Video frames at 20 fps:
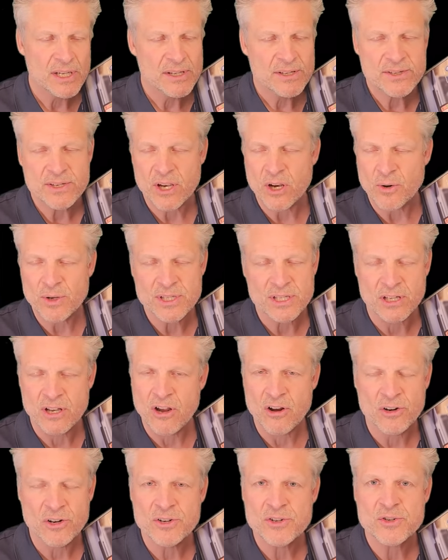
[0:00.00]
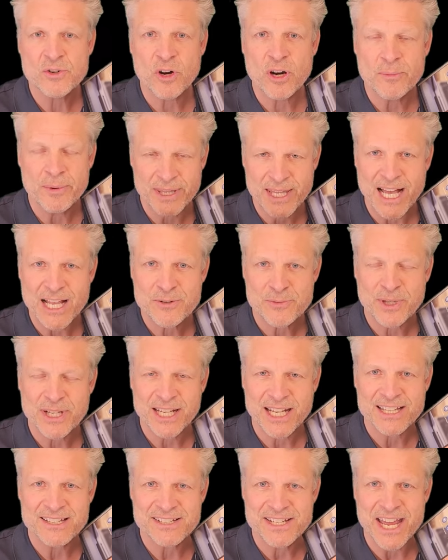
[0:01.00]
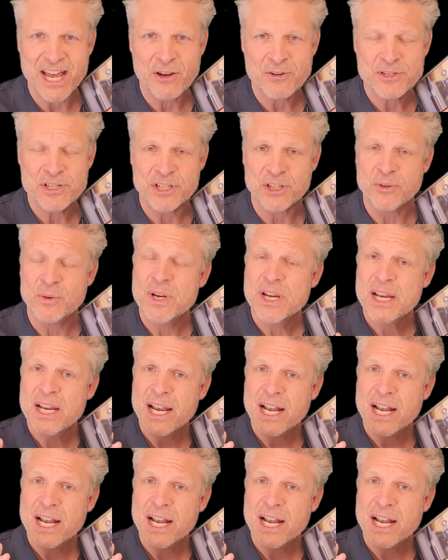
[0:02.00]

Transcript: So it's a longer story, but that's what it gets down to.